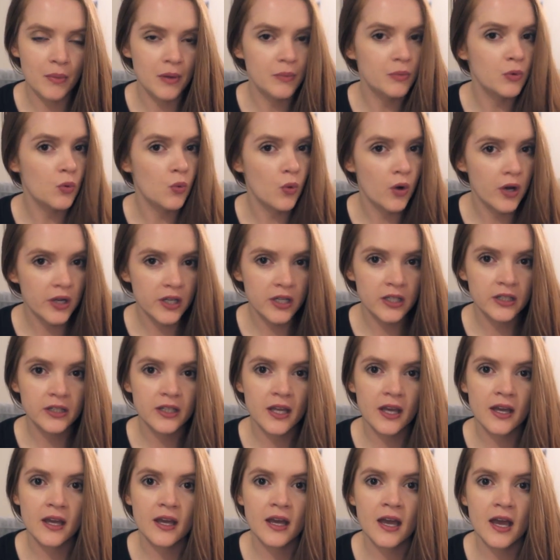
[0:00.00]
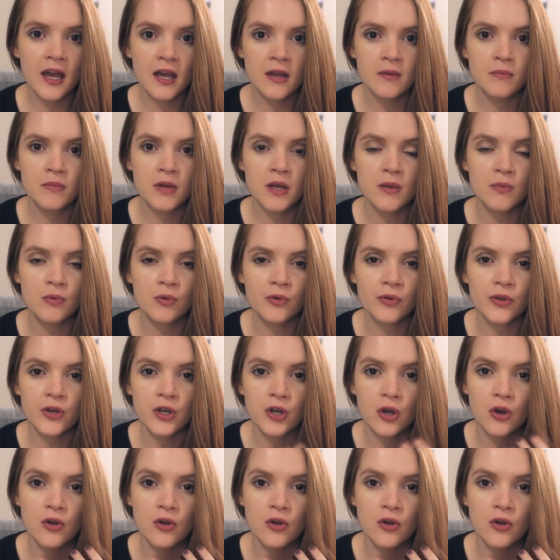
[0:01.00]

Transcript: people working there and people that